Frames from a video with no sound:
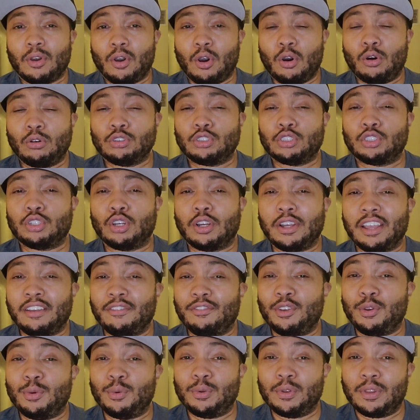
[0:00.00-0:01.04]
Also,
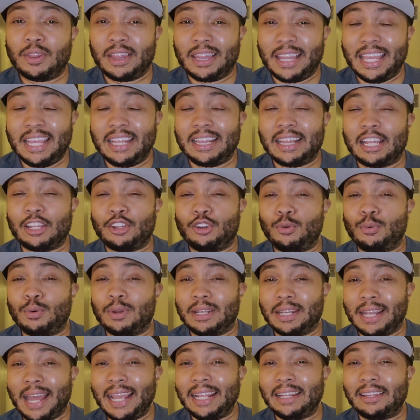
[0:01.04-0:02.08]
if you would think that you
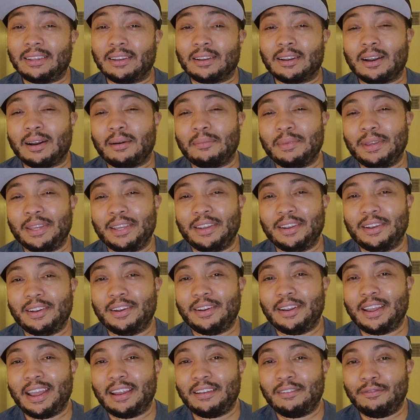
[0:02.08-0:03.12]
would like to come
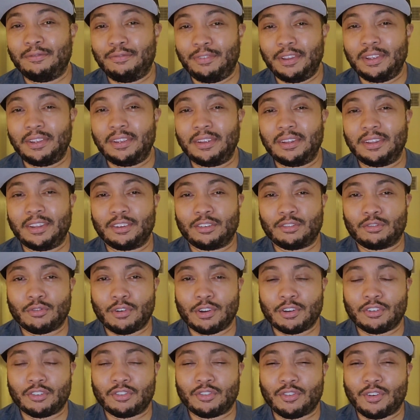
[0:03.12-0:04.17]
here and visit this
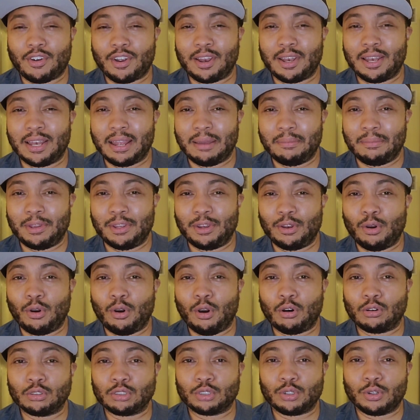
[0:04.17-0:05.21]
restaurant, let me know
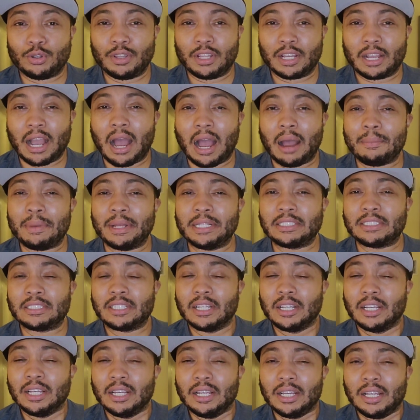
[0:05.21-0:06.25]
also in the comments.
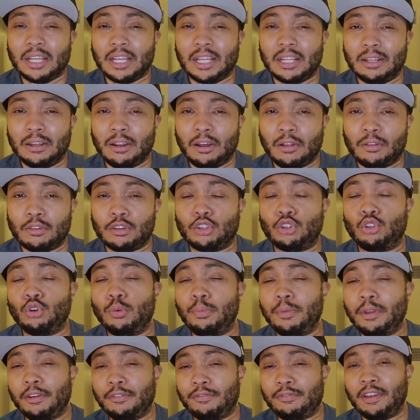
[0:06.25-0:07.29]
And do
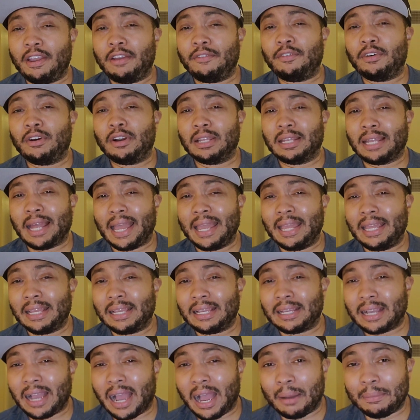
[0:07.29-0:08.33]
me a favor,
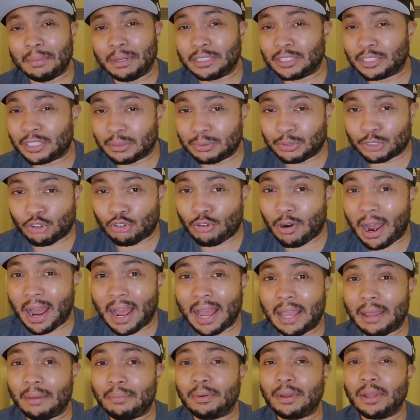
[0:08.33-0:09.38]
like, comment,
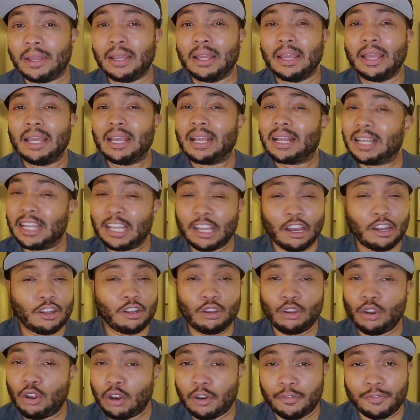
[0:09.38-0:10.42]
subscribe, click on
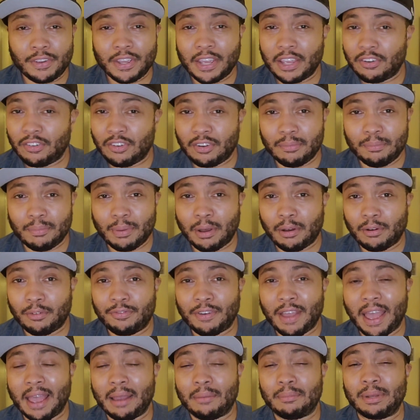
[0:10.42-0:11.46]
the notification bell,
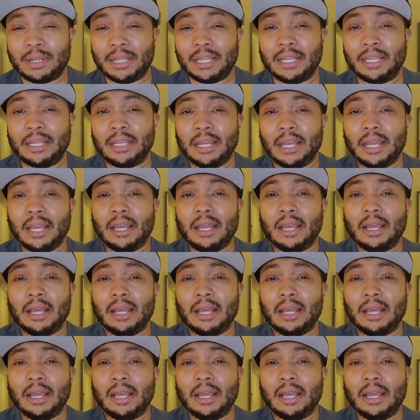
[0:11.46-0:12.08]
family,